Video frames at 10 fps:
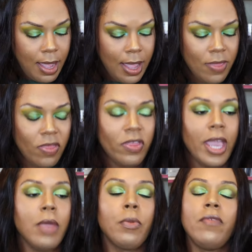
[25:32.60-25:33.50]
and
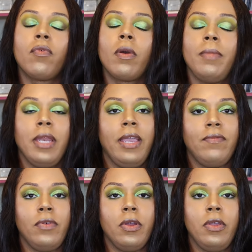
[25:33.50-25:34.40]
they
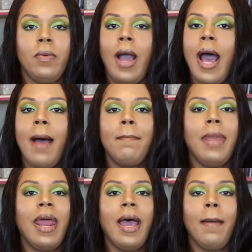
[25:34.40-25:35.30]
reformulate for you.
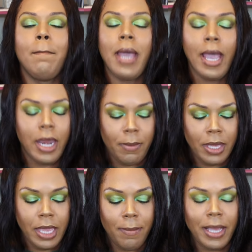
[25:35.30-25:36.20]
I'm not buying them
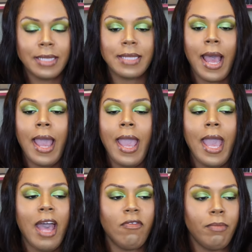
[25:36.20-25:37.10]
again because I
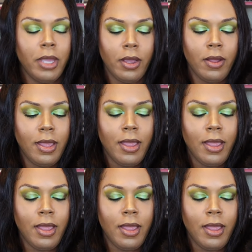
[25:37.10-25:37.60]
have them here.